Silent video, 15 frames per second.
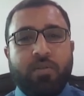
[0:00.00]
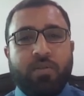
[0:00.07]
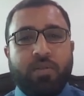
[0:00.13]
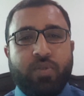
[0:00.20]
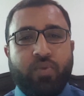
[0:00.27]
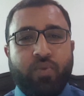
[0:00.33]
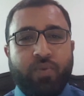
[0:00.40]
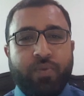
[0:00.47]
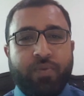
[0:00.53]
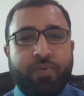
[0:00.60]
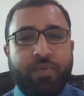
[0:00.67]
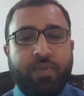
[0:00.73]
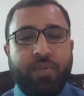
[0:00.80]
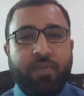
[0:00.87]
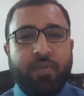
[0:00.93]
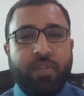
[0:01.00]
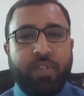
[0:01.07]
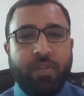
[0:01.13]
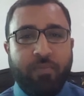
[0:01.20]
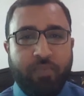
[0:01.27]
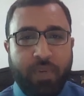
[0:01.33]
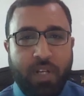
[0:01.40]
So, in
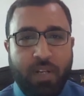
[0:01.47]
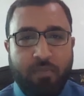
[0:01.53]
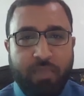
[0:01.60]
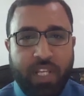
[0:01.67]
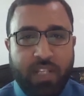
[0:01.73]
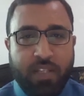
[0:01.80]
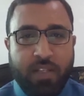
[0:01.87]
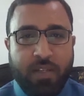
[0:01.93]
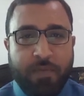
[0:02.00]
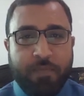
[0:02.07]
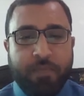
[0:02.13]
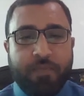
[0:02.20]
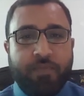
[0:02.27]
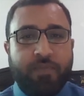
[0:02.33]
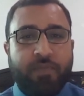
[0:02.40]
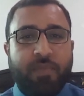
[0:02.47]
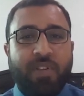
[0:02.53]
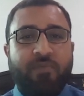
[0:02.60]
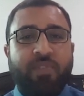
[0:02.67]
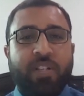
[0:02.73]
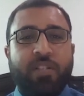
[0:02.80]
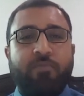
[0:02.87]
simple means,
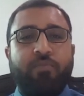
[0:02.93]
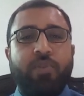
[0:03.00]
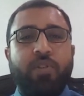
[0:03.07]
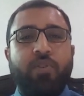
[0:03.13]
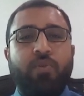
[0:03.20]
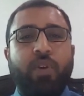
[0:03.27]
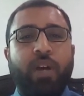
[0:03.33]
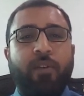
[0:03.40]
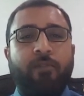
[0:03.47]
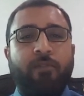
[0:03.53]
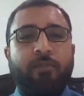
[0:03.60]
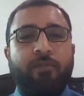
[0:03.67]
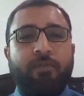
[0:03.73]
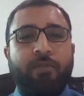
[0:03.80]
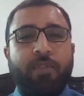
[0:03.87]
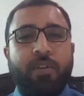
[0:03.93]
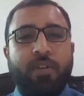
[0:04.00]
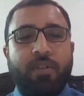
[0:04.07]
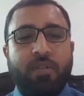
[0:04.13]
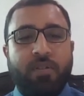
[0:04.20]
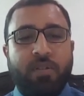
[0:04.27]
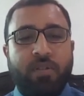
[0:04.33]
for example, you
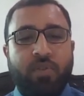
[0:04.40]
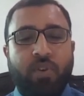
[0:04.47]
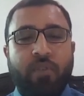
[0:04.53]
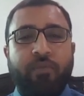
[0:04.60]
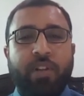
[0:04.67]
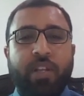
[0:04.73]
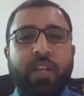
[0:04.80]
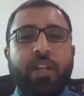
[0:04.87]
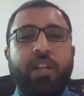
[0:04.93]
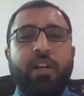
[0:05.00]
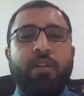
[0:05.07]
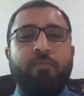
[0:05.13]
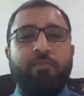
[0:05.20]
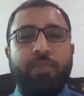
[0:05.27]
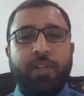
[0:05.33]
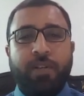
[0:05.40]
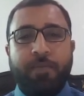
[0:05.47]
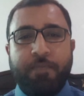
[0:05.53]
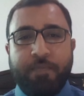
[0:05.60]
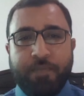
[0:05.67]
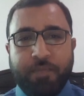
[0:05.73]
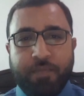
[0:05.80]
are working in a
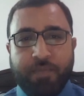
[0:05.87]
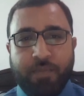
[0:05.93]
company,